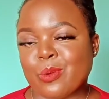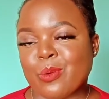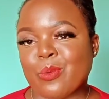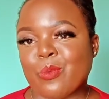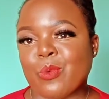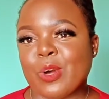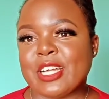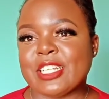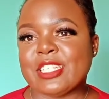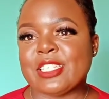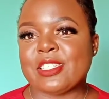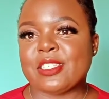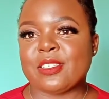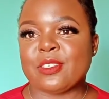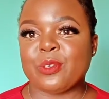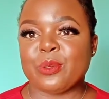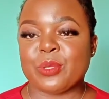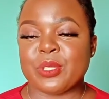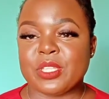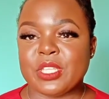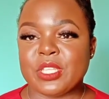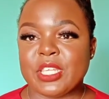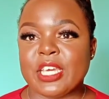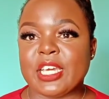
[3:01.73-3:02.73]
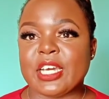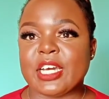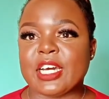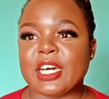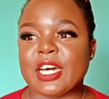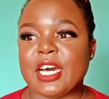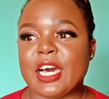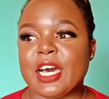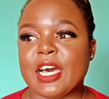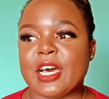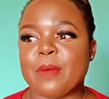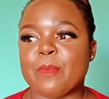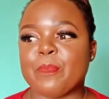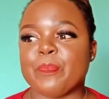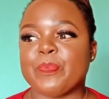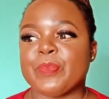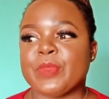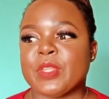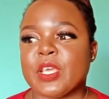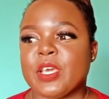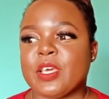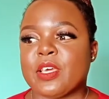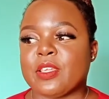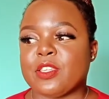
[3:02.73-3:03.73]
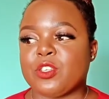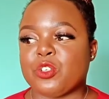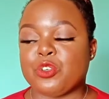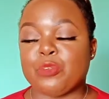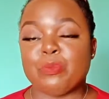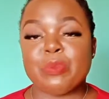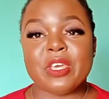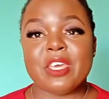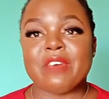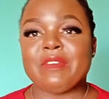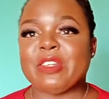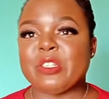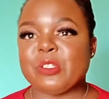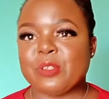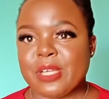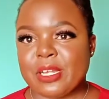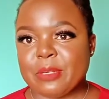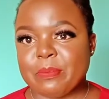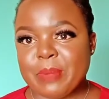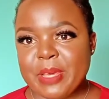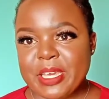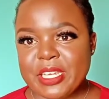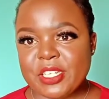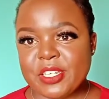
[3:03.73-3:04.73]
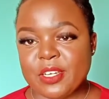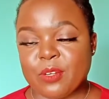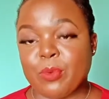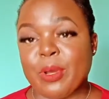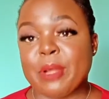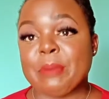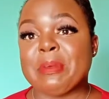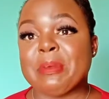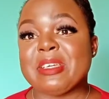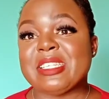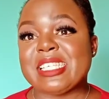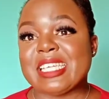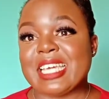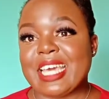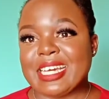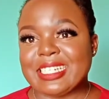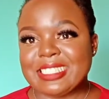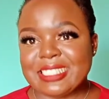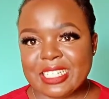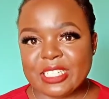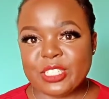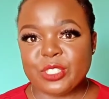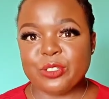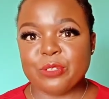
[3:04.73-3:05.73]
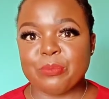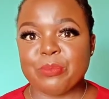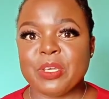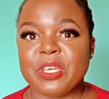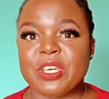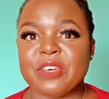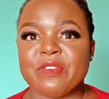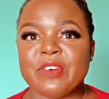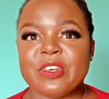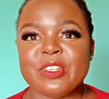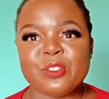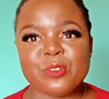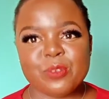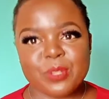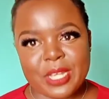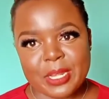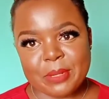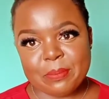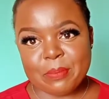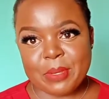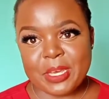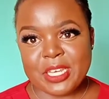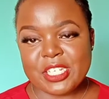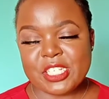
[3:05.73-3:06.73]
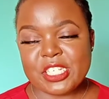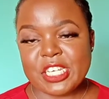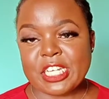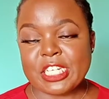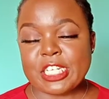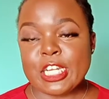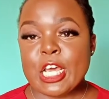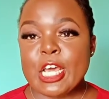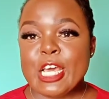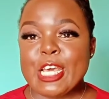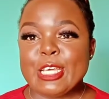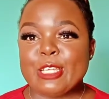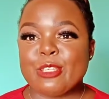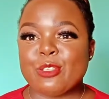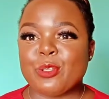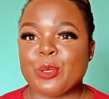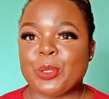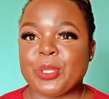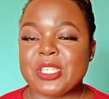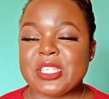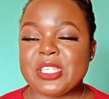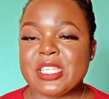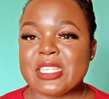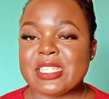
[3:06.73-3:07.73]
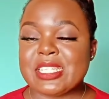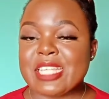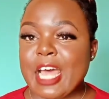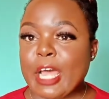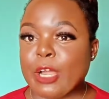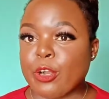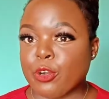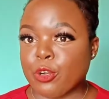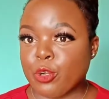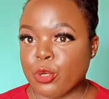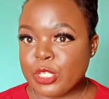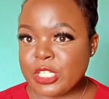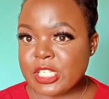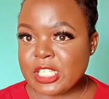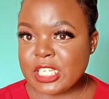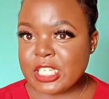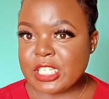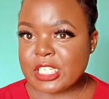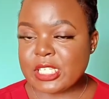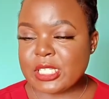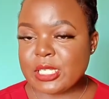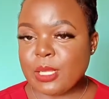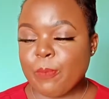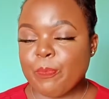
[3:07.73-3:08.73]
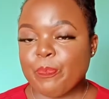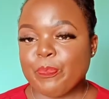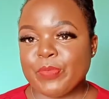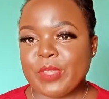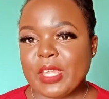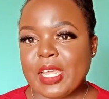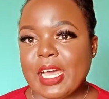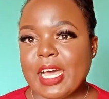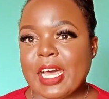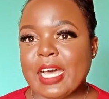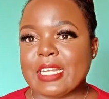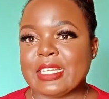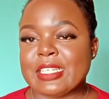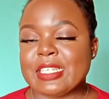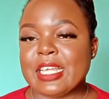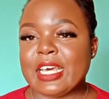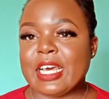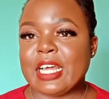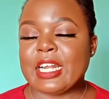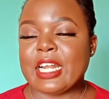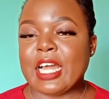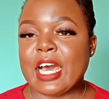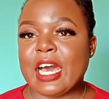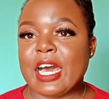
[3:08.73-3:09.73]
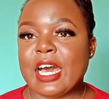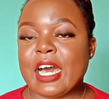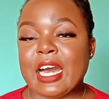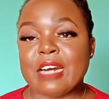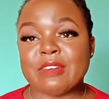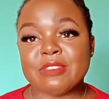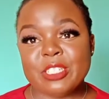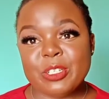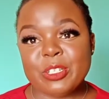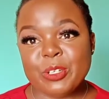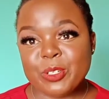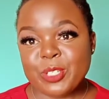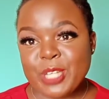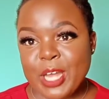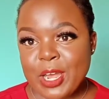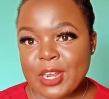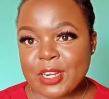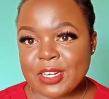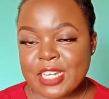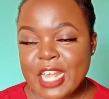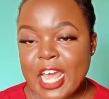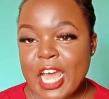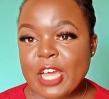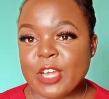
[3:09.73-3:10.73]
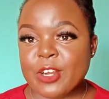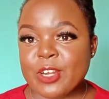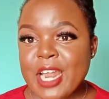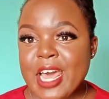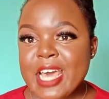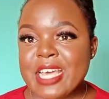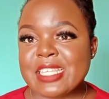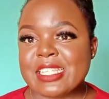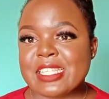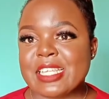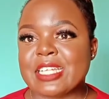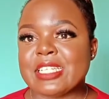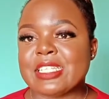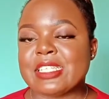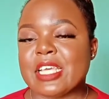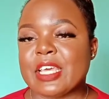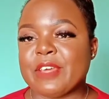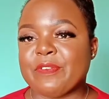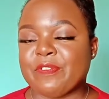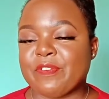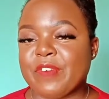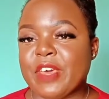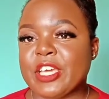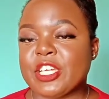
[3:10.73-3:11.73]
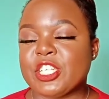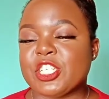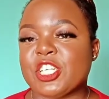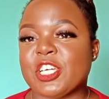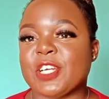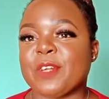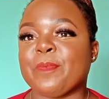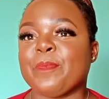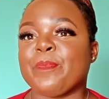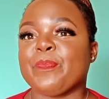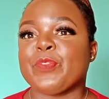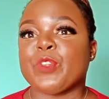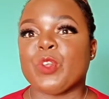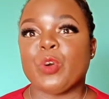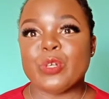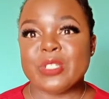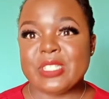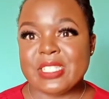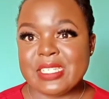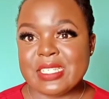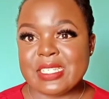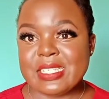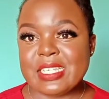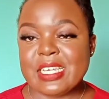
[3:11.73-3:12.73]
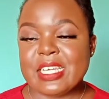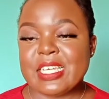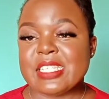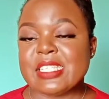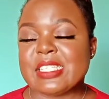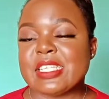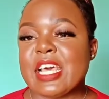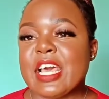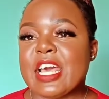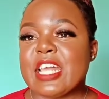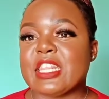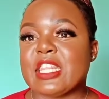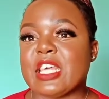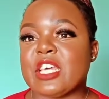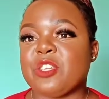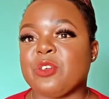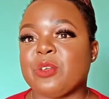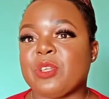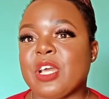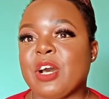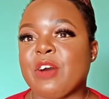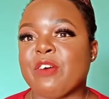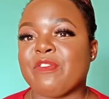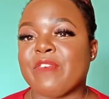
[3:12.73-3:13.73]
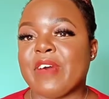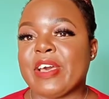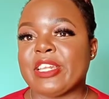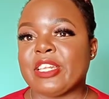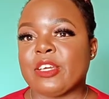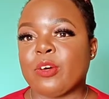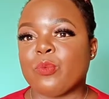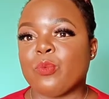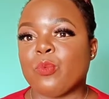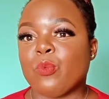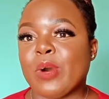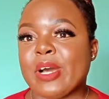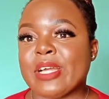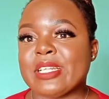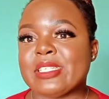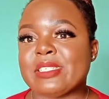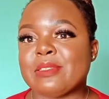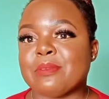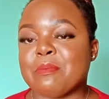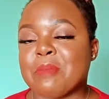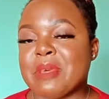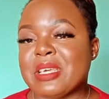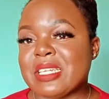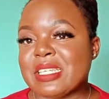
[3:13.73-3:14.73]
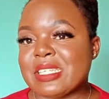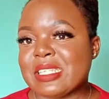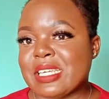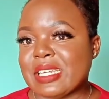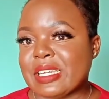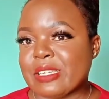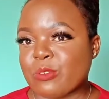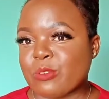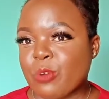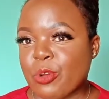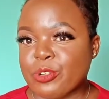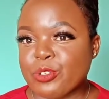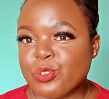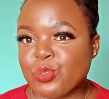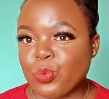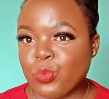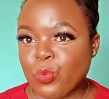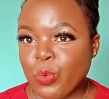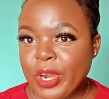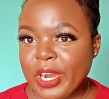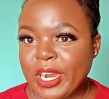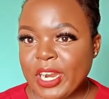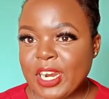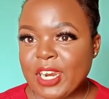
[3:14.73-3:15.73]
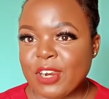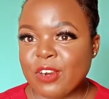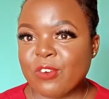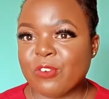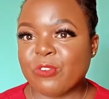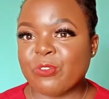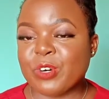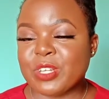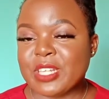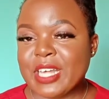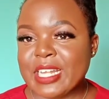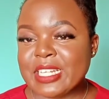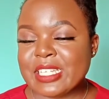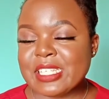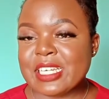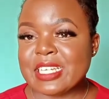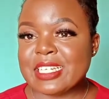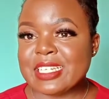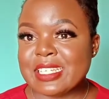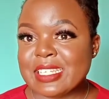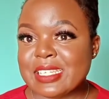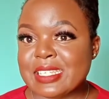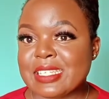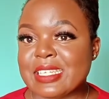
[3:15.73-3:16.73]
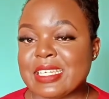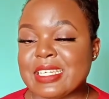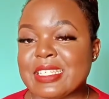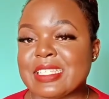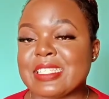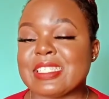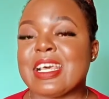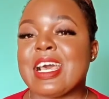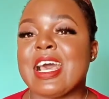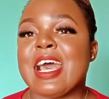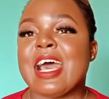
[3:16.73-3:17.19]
on what you think should be given to that patient, what medication should be given to that patient. So this is diagnosis, and then after you diagnose that infection or disease, then you now find out what medicine is going to work for that disease,